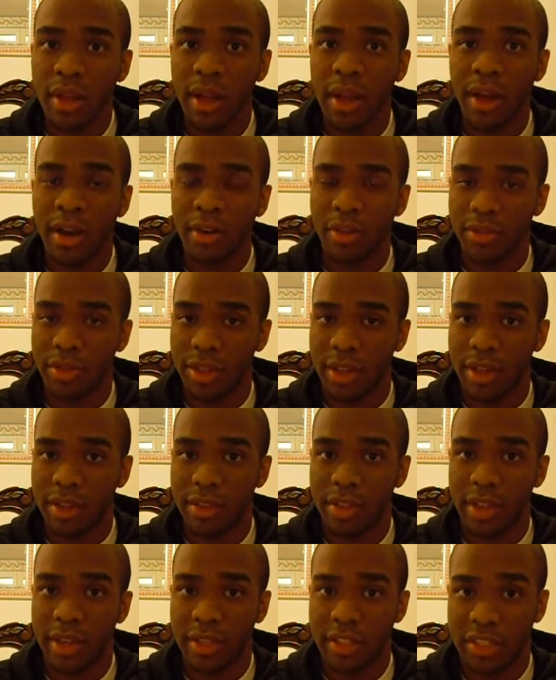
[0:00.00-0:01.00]
I don't
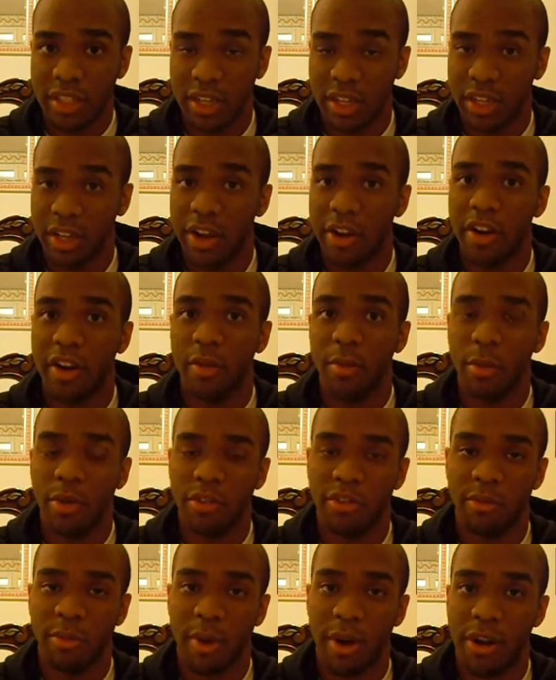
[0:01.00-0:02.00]
think that she can carry a
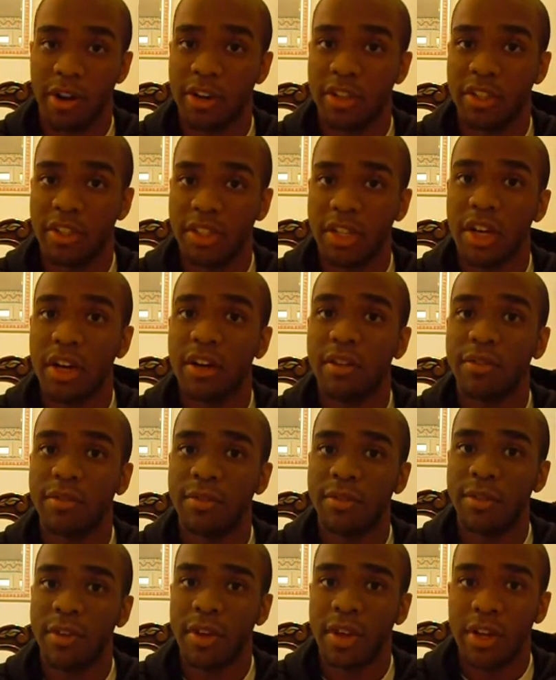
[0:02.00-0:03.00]
movie by
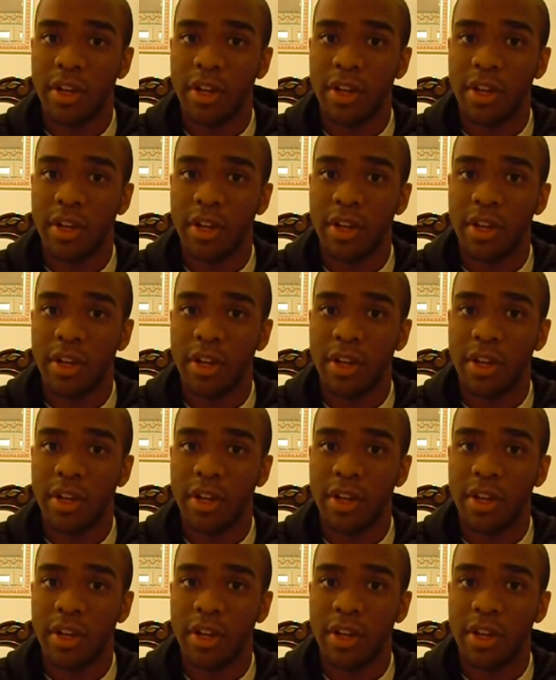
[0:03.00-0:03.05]
herself.